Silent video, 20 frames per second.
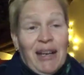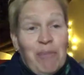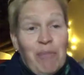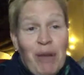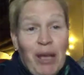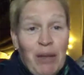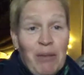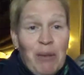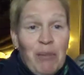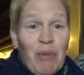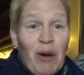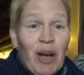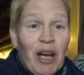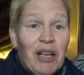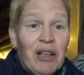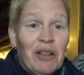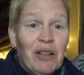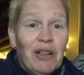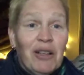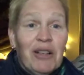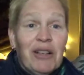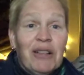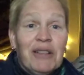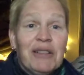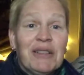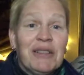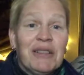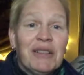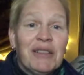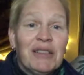baby bottle
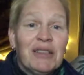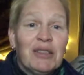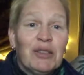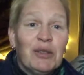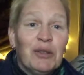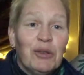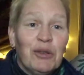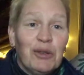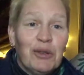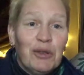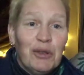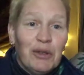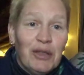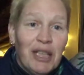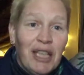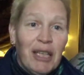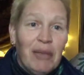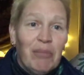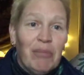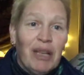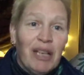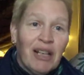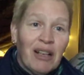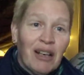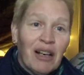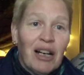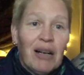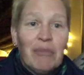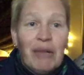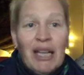to keep me
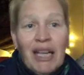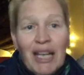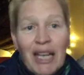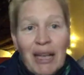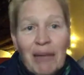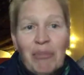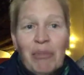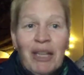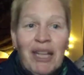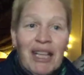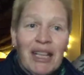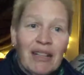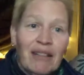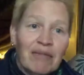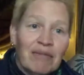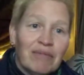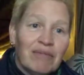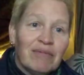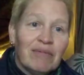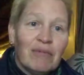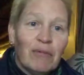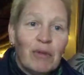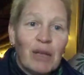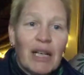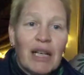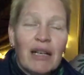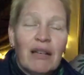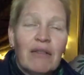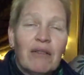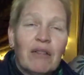calm and happy and
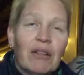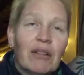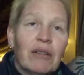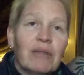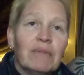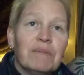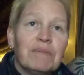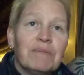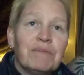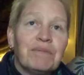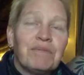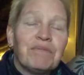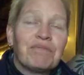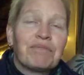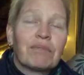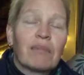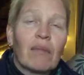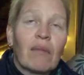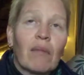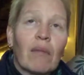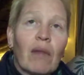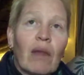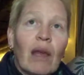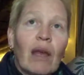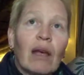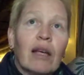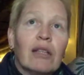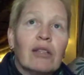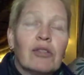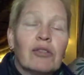whatever.
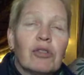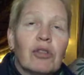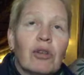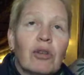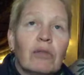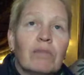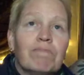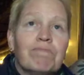So